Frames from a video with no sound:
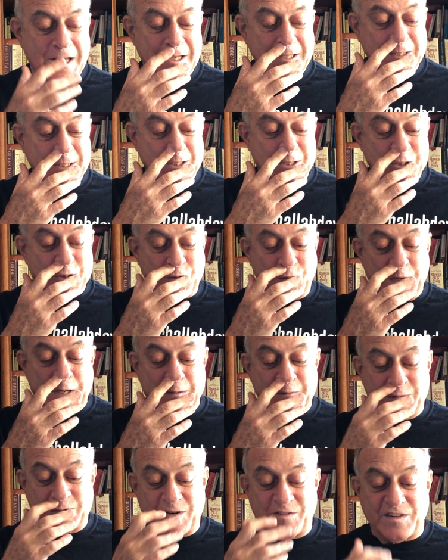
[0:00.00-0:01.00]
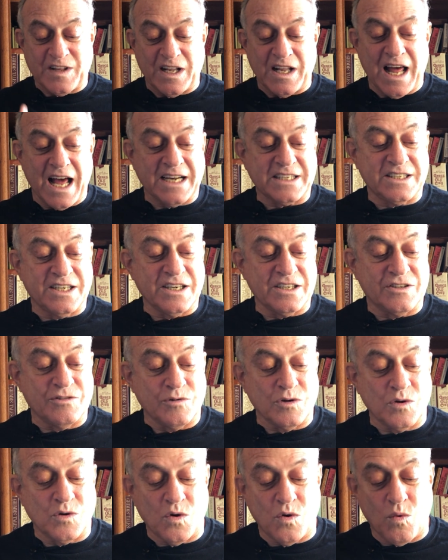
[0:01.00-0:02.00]
The screams of the Latke
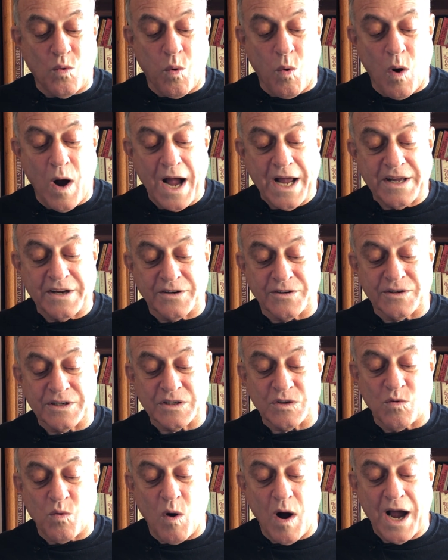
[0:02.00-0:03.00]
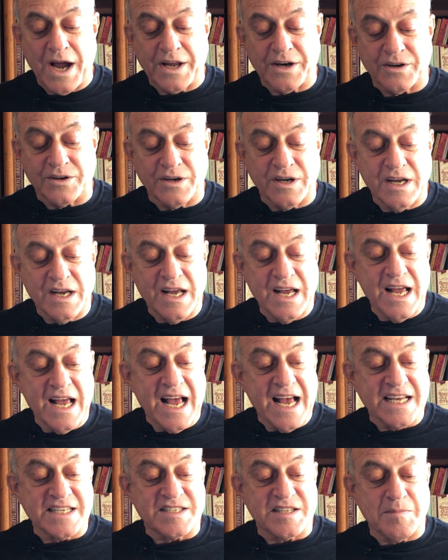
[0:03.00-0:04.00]
grew quieter and quieter
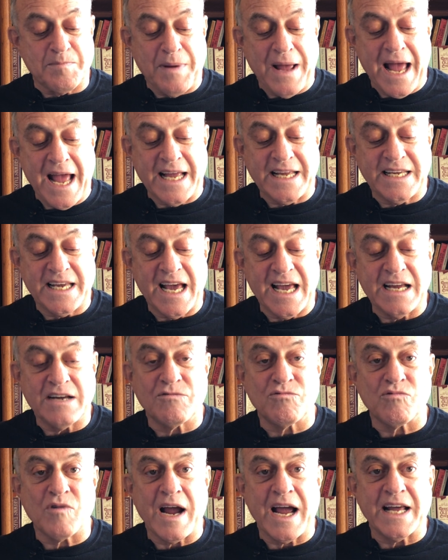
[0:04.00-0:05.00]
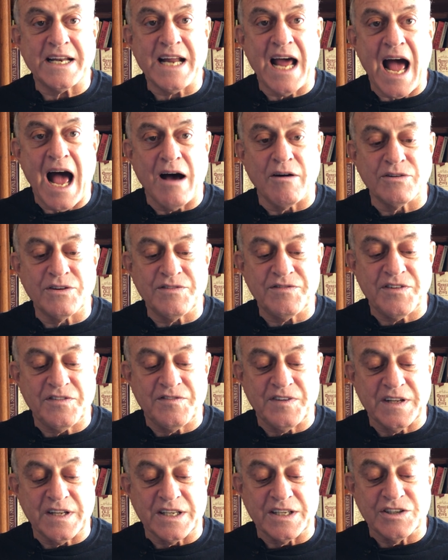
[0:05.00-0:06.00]
as the pancake ran out of the
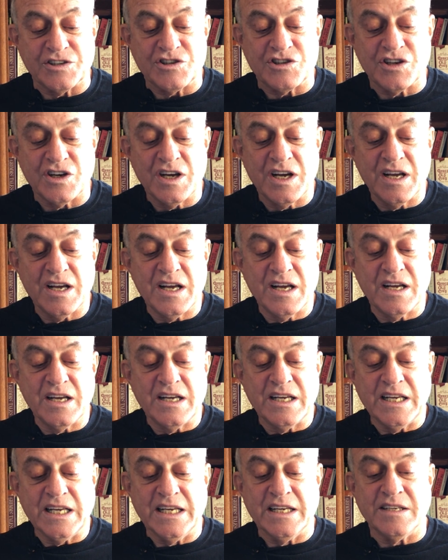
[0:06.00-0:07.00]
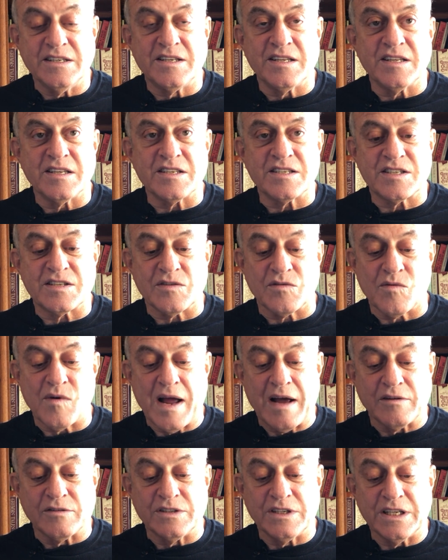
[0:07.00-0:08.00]
village into the
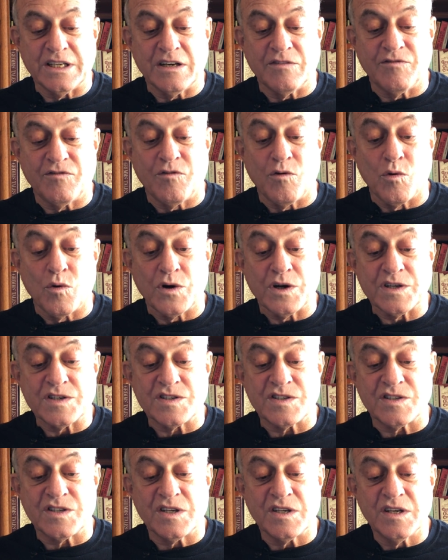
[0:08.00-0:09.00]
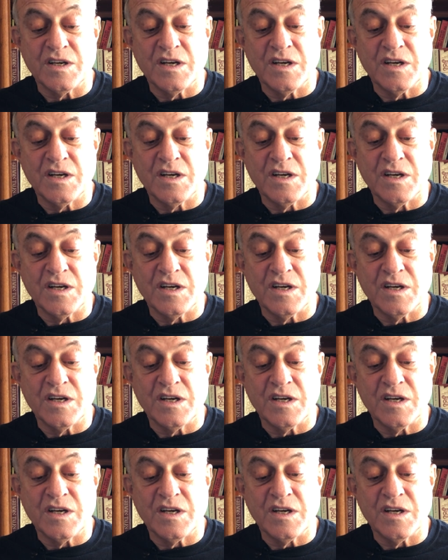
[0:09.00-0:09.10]
surrounding forest.